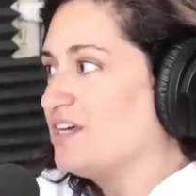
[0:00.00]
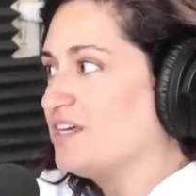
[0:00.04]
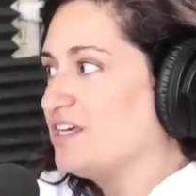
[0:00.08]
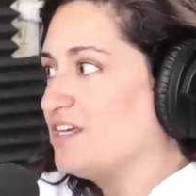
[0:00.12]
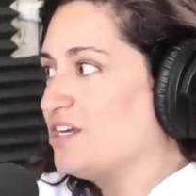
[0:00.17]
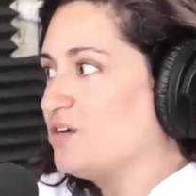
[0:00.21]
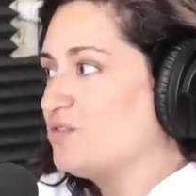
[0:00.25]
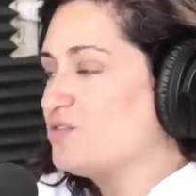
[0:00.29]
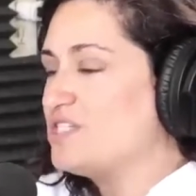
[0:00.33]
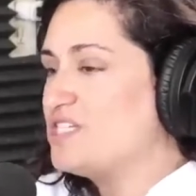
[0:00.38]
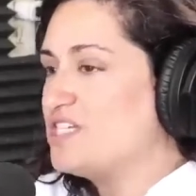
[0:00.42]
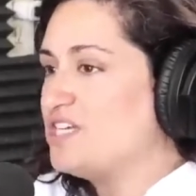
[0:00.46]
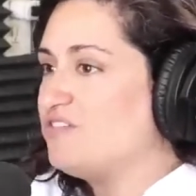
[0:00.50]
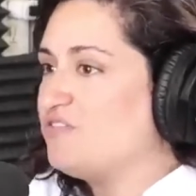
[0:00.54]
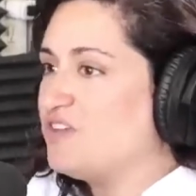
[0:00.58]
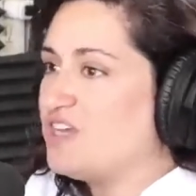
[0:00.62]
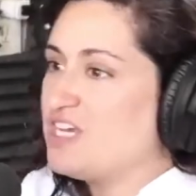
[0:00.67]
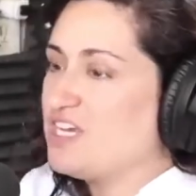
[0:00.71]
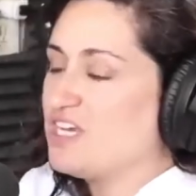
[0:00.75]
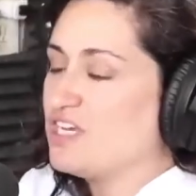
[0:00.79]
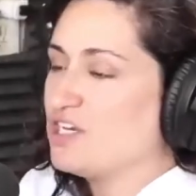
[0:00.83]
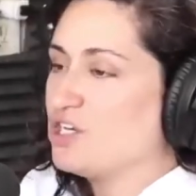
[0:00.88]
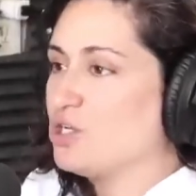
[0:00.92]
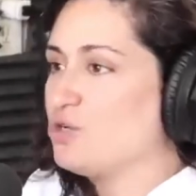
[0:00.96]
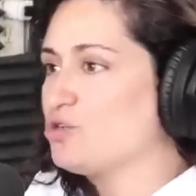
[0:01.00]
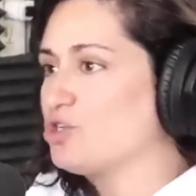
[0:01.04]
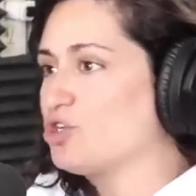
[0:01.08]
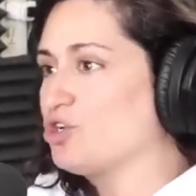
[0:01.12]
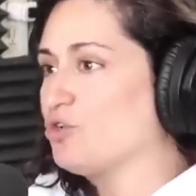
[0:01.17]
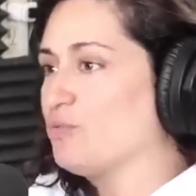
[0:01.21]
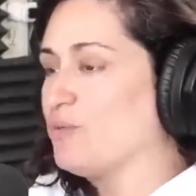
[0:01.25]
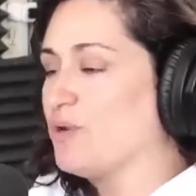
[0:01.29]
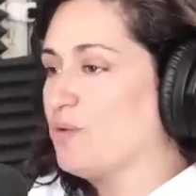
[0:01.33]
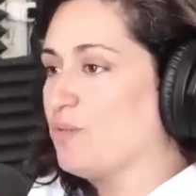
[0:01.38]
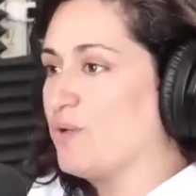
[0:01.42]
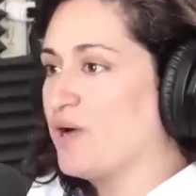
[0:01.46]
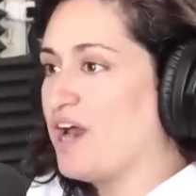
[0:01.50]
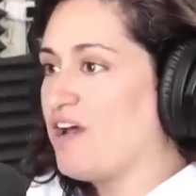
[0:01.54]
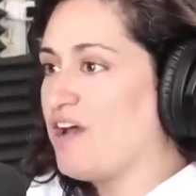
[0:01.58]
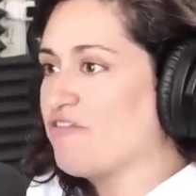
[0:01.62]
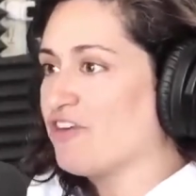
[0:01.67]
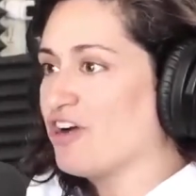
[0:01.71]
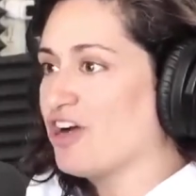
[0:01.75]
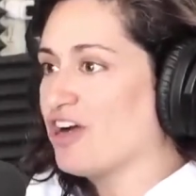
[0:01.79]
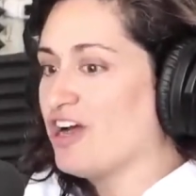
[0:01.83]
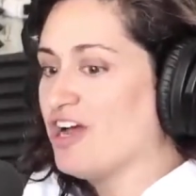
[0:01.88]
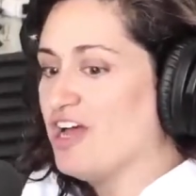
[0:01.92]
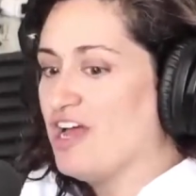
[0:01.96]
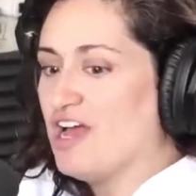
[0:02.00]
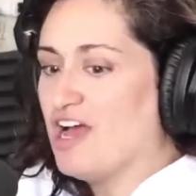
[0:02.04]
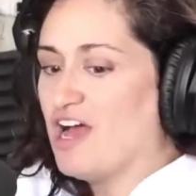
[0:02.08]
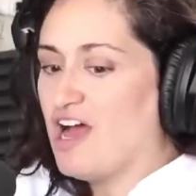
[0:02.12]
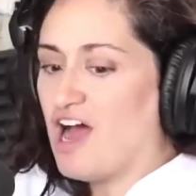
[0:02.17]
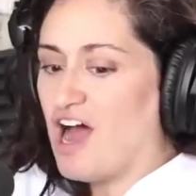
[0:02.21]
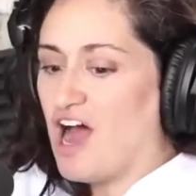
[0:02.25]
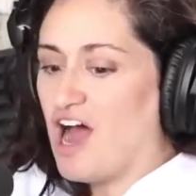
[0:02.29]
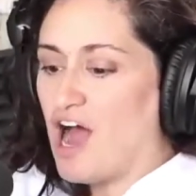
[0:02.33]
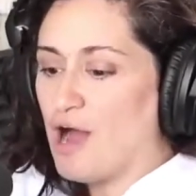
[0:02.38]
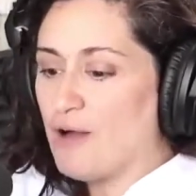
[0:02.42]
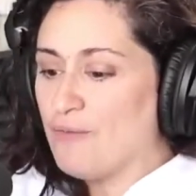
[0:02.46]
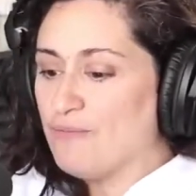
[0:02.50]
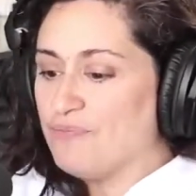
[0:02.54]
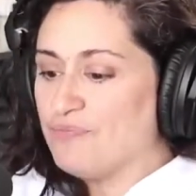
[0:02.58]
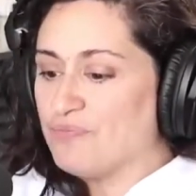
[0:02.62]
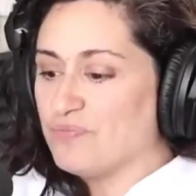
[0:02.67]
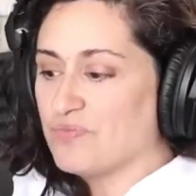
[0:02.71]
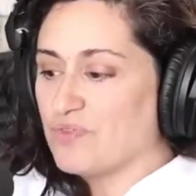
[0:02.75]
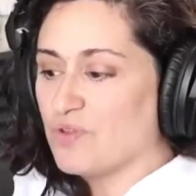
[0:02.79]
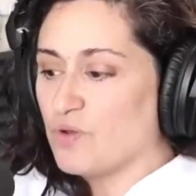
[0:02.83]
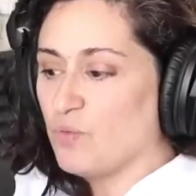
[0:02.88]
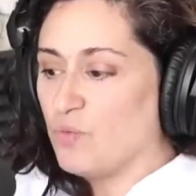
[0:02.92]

you know tv and youtube and whatever um